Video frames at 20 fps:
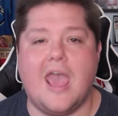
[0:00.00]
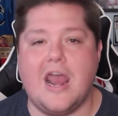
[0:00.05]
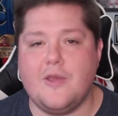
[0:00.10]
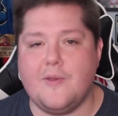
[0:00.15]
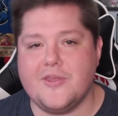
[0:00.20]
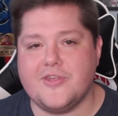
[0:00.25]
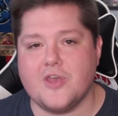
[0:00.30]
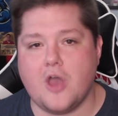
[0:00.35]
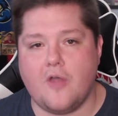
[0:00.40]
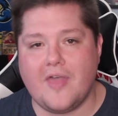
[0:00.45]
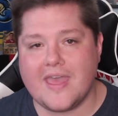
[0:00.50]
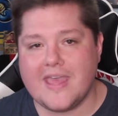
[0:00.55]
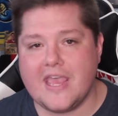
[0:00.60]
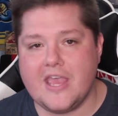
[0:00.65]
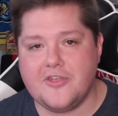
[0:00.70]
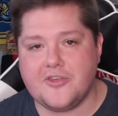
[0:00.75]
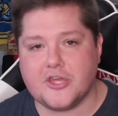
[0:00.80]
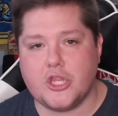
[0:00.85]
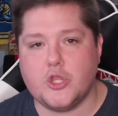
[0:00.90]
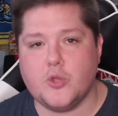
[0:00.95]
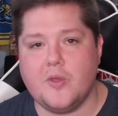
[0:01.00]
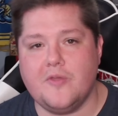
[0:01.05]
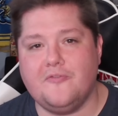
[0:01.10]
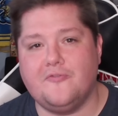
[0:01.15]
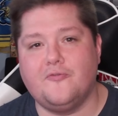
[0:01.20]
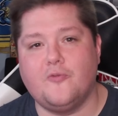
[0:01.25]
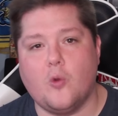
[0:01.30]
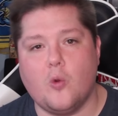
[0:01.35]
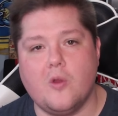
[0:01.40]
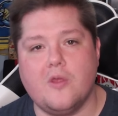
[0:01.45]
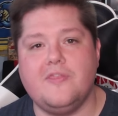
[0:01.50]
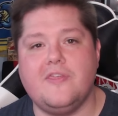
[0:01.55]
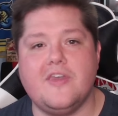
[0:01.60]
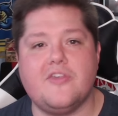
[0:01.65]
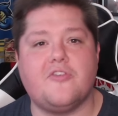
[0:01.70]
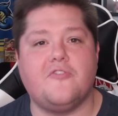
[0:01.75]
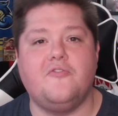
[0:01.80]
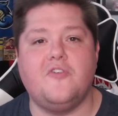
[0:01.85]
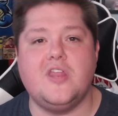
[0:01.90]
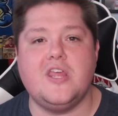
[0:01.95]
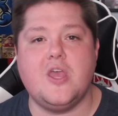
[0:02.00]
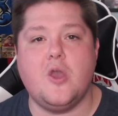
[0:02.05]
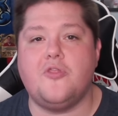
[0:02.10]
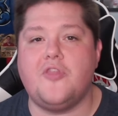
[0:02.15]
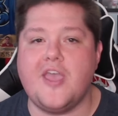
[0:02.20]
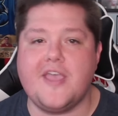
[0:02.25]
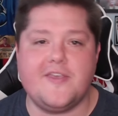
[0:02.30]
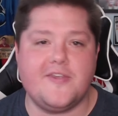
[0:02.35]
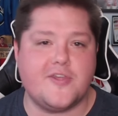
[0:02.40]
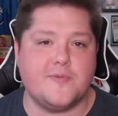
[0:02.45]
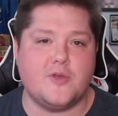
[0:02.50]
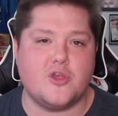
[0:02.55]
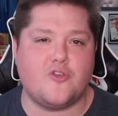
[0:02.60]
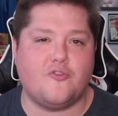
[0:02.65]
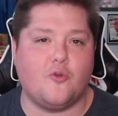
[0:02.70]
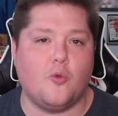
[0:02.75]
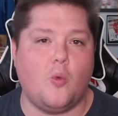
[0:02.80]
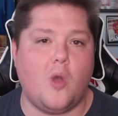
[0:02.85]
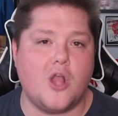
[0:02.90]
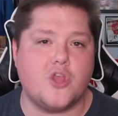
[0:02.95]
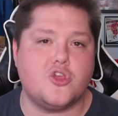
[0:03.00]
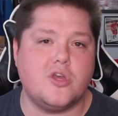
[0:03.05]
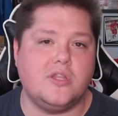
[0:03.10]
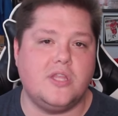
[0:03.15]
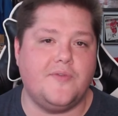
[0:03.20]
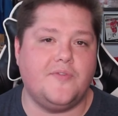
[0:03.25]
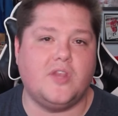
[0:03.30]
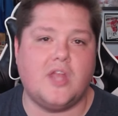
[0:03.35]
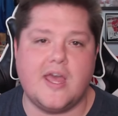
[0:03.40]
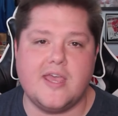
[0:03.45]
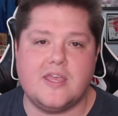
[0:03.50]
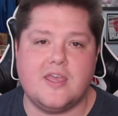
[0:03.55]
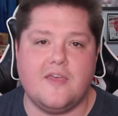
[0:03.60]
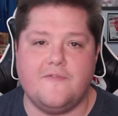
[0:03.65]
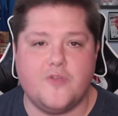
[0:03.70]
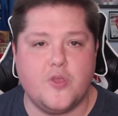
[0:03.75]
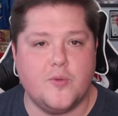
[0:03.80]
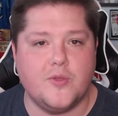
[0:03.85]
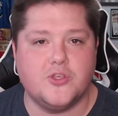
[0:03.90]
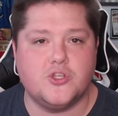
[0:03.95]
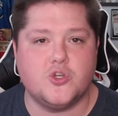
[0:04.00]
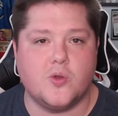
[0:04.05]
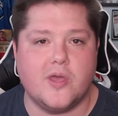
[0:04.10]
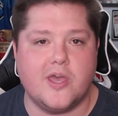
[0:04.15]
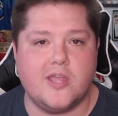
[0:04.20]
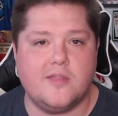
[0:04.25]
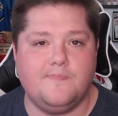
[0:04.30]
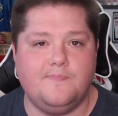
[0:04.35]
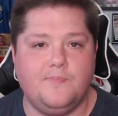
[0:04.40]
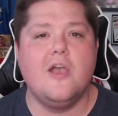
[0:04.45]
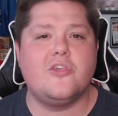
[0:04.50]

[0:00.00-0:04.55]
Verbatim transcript: Anyways, y'all, that is going to do it for this video. Thank you so much for watching. Leave a like if you enjoyed.